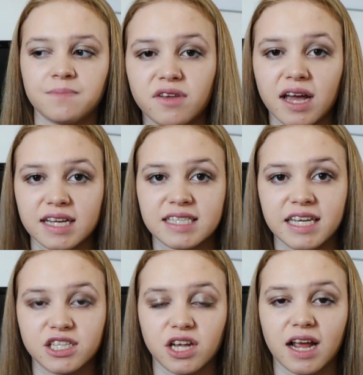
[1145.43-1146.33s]
I feel like a
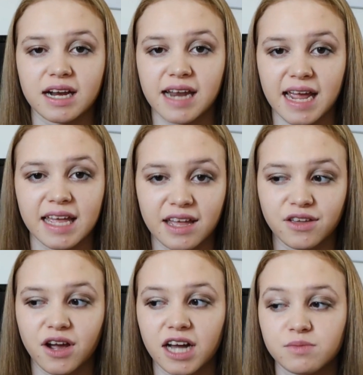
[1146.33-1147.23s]
teacher, like nagging at
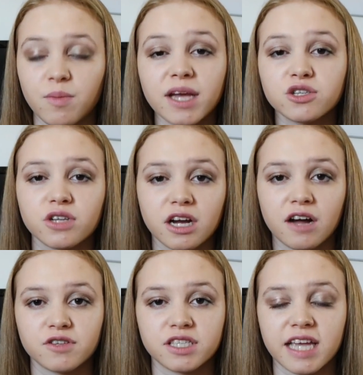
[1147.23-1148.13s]
you guys, but make sure you look
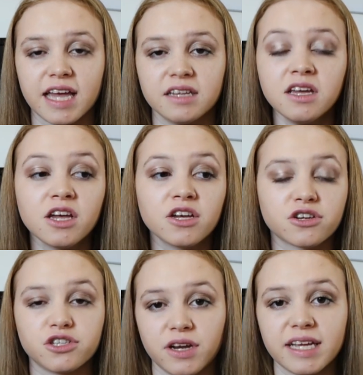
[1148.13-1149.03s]
after your skin,
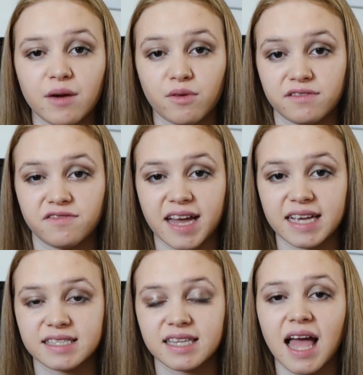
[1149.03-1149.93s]
because you only get one
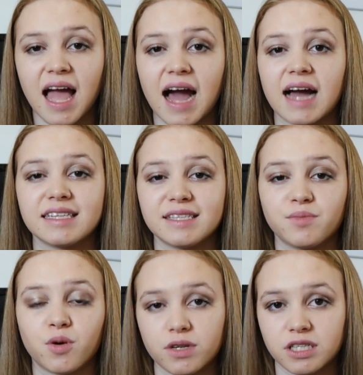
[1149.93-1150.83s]
face and it's
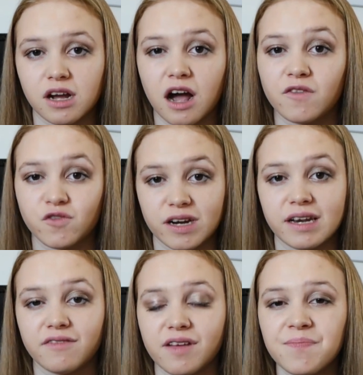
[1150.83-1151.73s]
important to look after it and
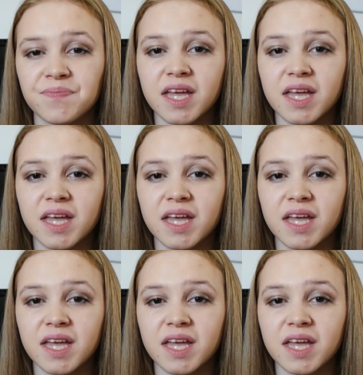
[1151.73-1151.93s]
love it.